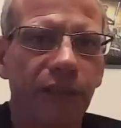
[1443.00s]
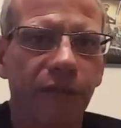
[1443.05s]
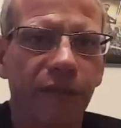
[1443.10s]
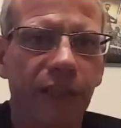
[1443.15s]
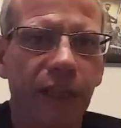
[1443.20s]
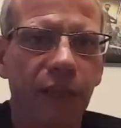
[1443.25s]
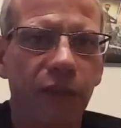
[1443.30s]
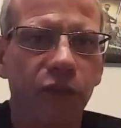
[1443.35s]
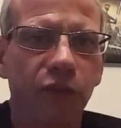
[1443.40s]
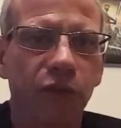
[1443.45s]
the
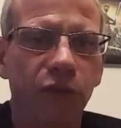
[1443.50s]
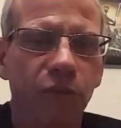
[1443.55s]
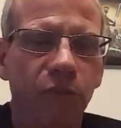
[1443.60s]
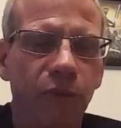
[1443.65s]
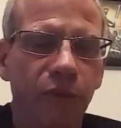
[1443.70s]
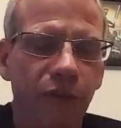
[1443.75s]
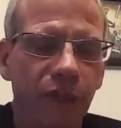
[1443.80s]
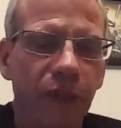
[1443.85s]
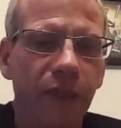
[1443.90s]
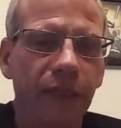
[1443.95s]
videos
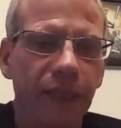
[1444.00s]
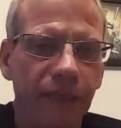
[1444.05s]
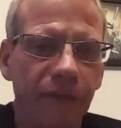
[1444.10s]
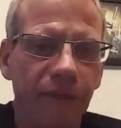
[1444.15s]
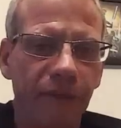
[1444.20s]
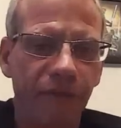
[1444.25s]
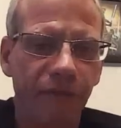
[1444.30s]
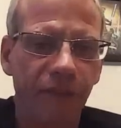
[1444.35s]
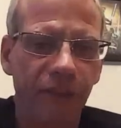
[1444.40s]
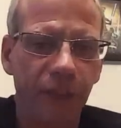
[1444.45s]
with Johan
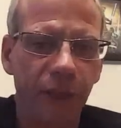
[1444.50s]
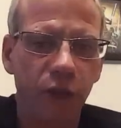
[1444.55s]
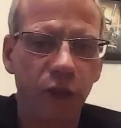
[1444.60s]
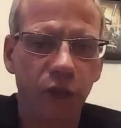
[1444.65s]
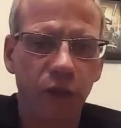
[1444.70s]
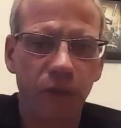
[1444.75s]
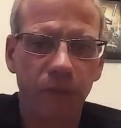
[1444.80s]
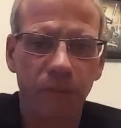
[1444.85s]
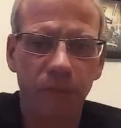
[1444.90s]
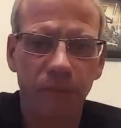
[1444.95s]
have
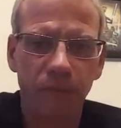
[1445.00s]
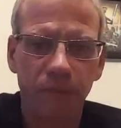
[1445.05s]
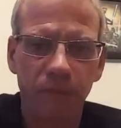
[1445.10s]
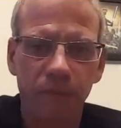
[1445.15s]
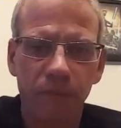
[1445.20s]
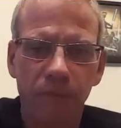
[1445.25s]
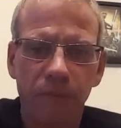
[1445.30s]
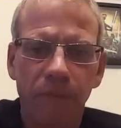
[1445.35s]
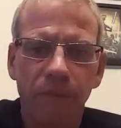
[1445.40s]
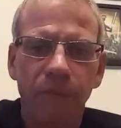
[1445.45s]
finished
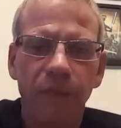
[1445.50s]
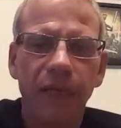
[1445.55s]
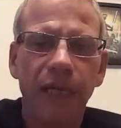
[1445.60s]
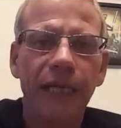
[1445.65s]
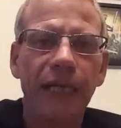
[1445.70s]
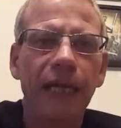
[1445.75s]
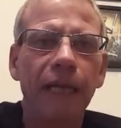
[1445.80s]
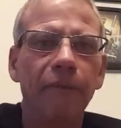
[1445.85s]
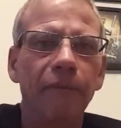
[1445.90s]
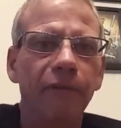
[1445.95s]

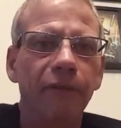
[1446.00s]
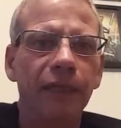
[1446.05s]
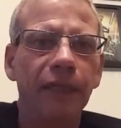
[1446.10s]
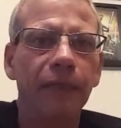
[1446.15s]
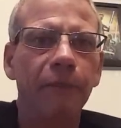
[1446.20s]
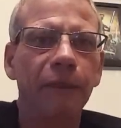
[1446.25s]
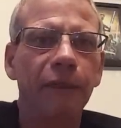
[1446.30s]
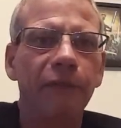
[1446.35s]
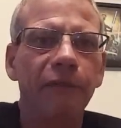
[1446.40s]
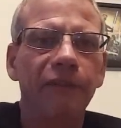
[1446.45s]
and that
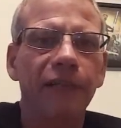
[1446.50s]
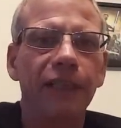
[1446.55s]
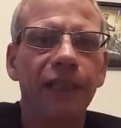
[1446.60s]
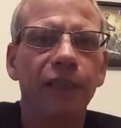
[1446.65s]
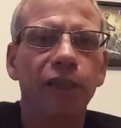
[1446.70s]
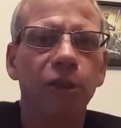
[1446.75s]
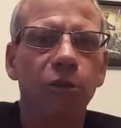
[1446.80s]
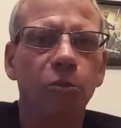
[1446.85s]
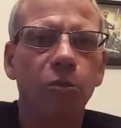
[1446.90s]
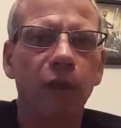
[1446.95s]
they'll be
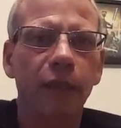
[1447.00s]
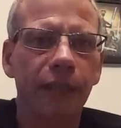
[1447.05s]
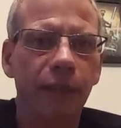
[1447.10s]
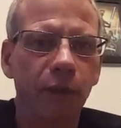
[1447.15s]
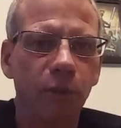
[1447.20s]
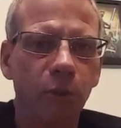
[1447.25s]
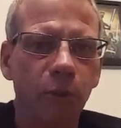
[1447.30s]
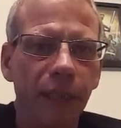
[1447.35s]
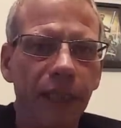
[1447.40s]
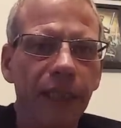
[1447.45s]
released one
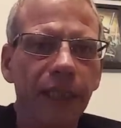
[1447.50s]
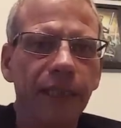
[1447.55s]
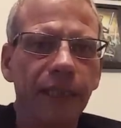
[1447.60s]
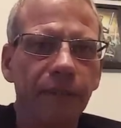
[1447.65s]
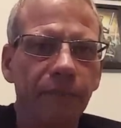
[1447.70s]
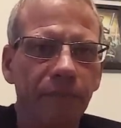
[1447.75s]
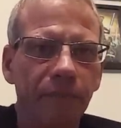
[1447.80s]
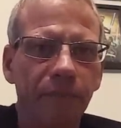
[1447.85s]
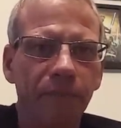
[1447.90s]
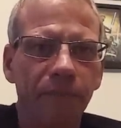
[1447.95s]
week.